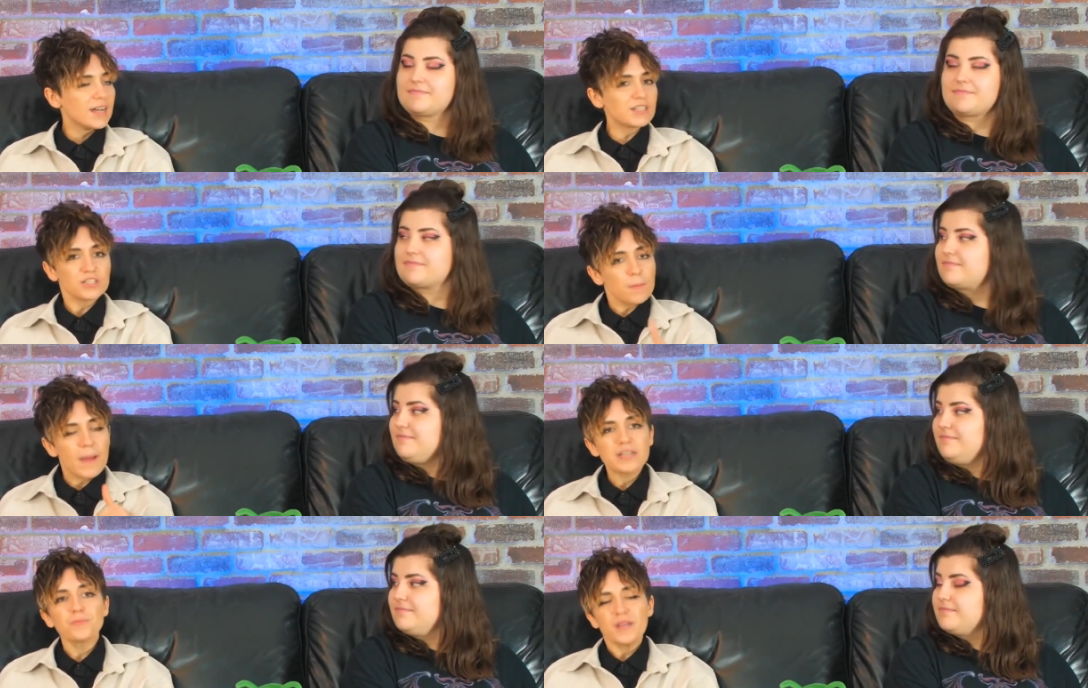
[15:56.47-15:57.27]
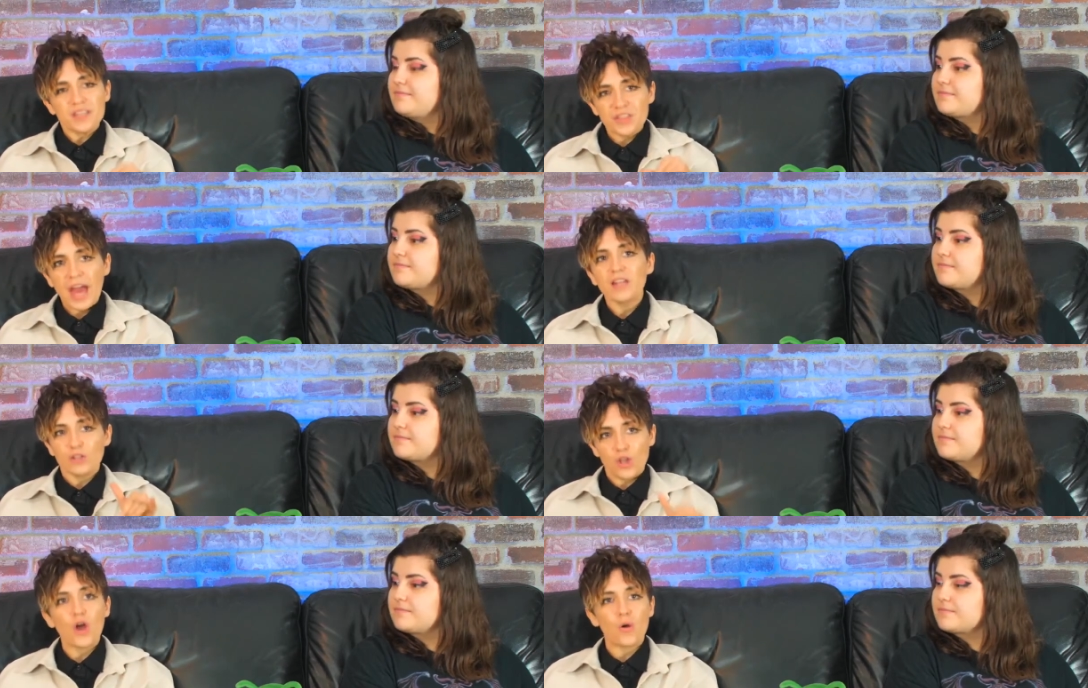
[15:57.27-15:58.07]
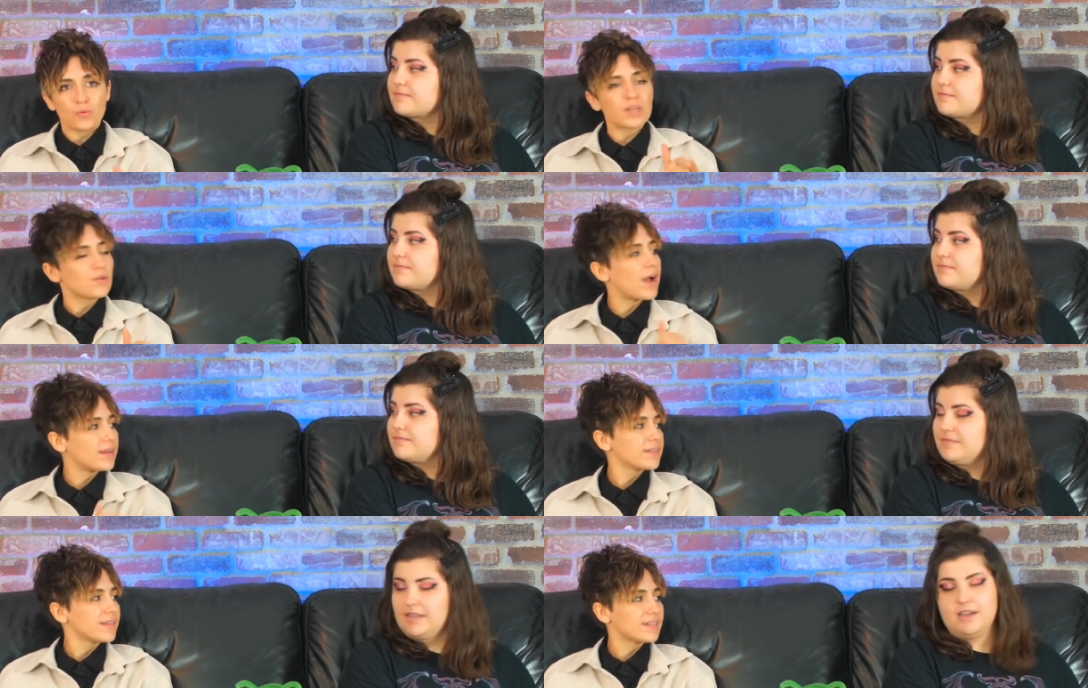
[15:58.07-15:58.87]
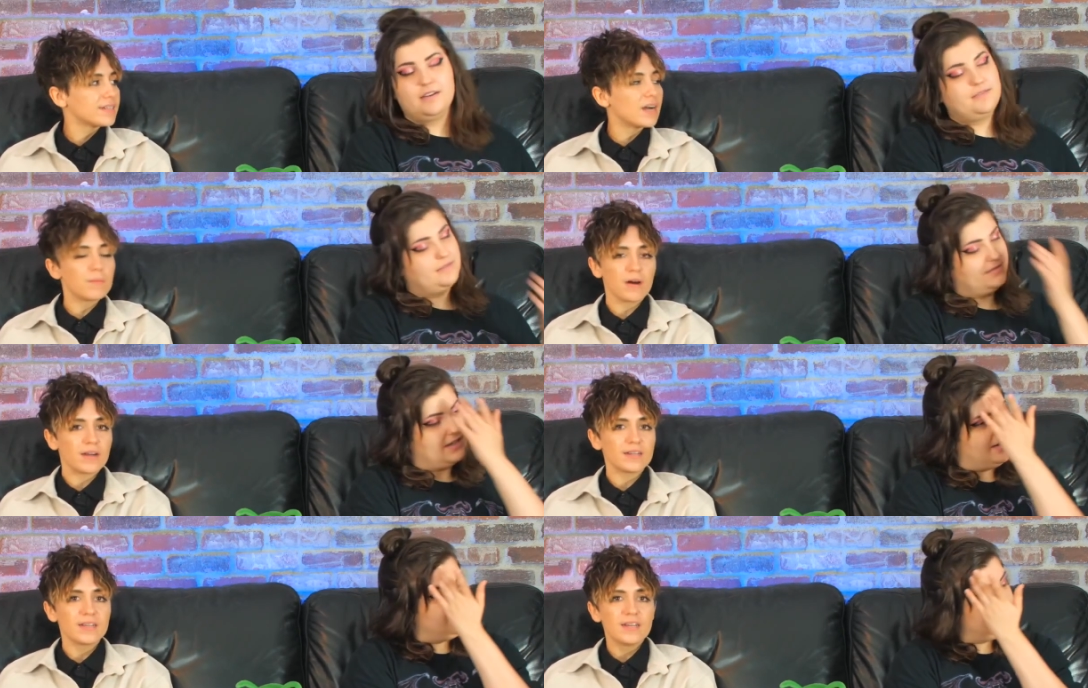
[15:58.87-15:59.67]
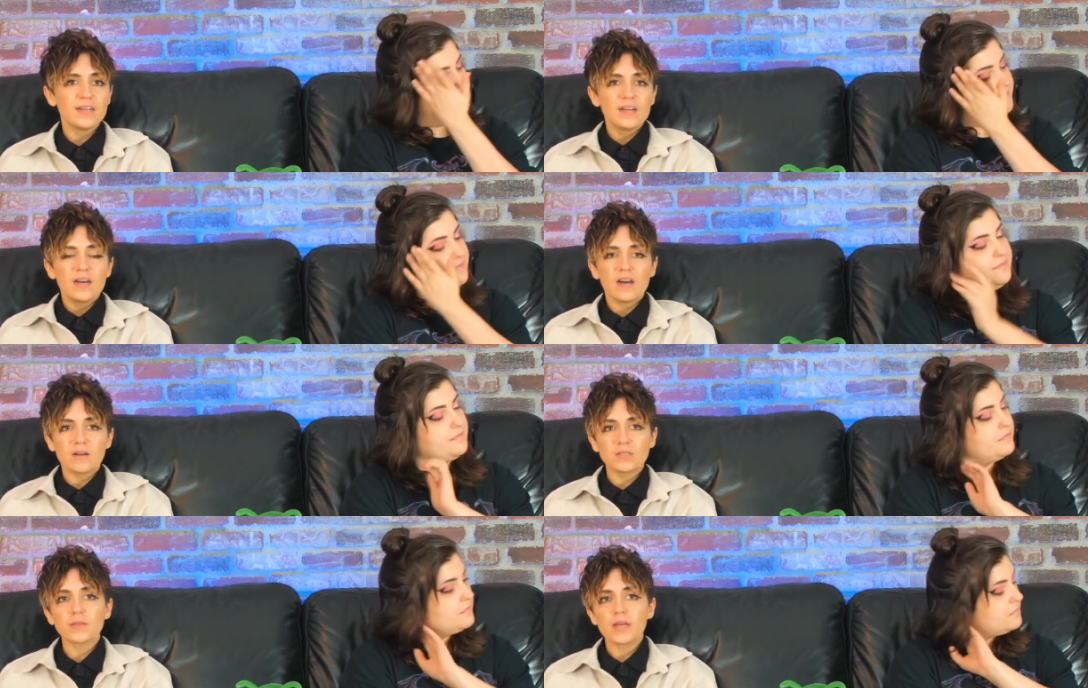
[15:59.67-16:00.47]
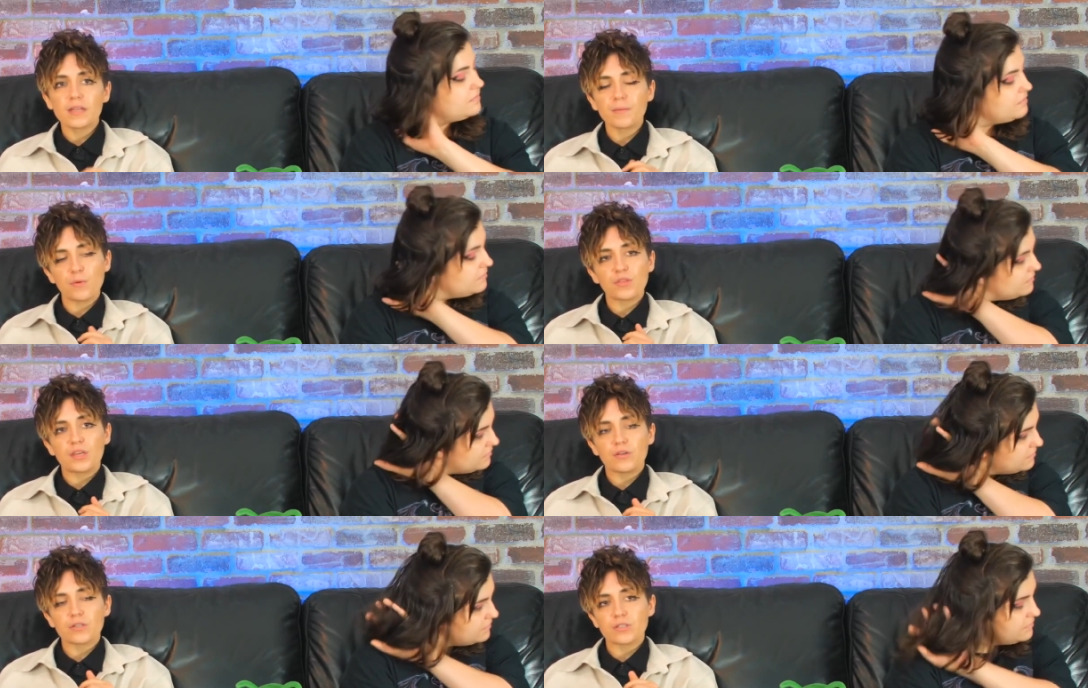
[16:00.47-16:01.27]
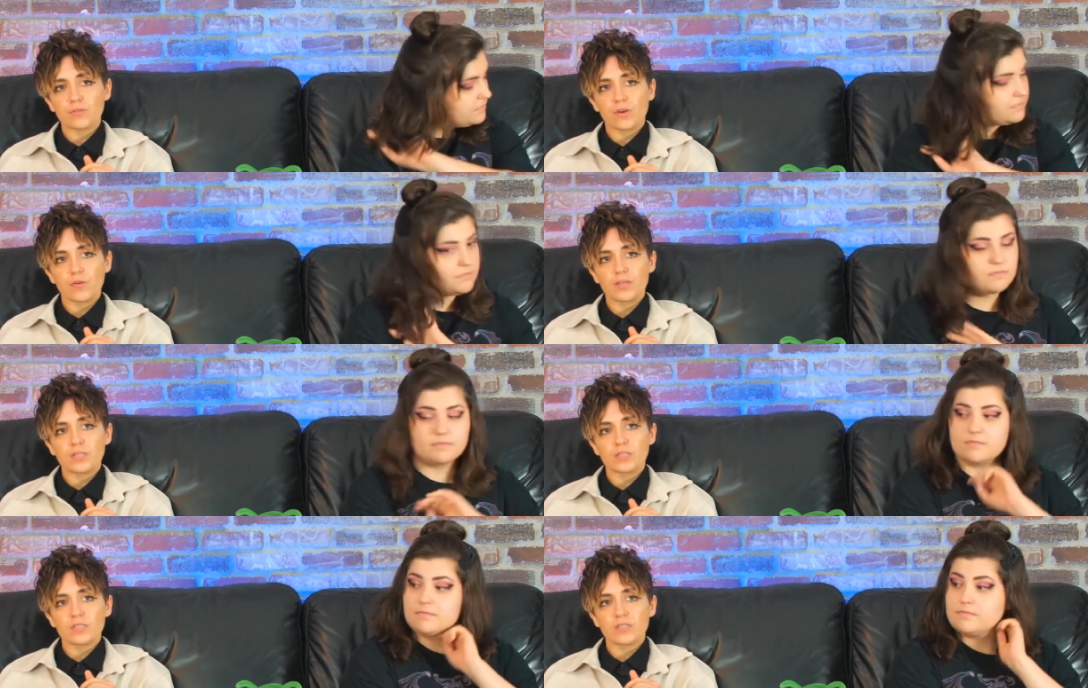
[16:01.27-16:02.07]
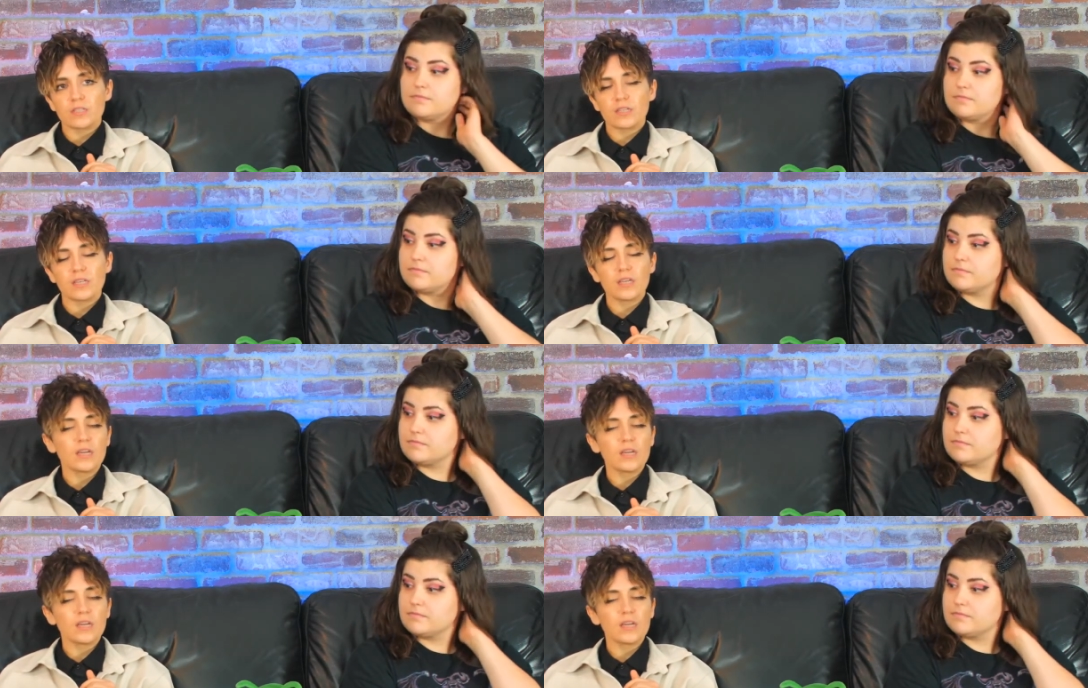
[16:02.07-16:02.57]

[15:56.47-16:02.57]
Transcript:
Speaker 1: Just imagine being that low that you had it. Like, yeah. come on. Yeah. Uh, something I like about with Kirito, though, is he,